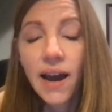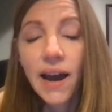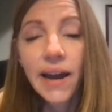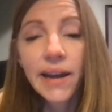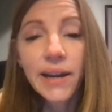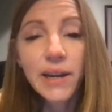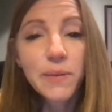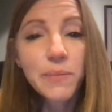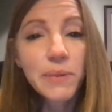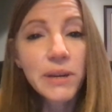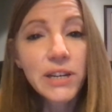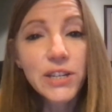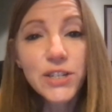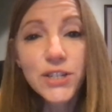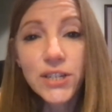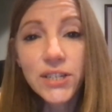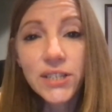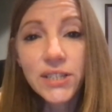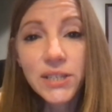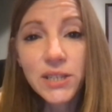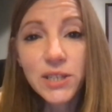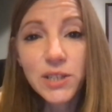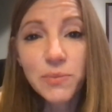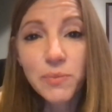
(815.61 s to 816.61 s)
I can make
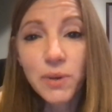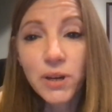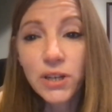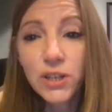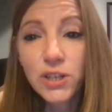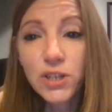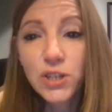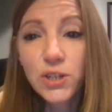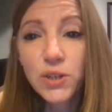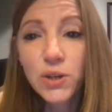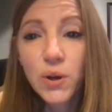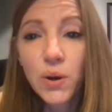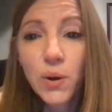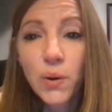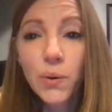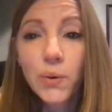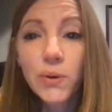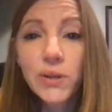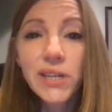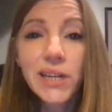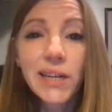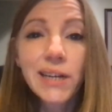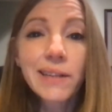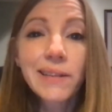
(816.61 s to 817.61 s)
just as much
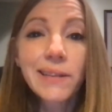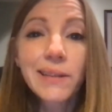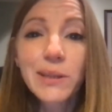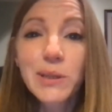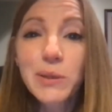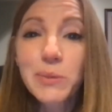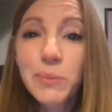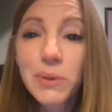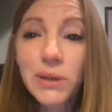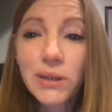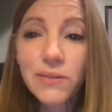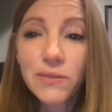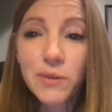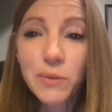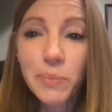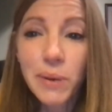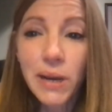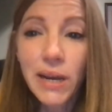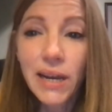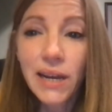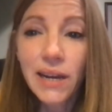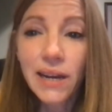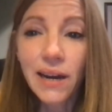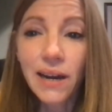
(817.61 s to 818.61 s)
or take a little bit of a
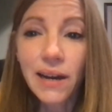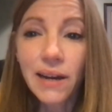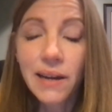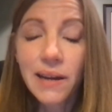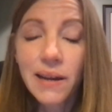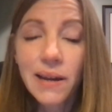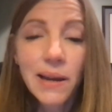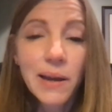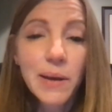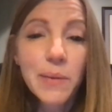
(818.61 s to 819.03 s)
pay cut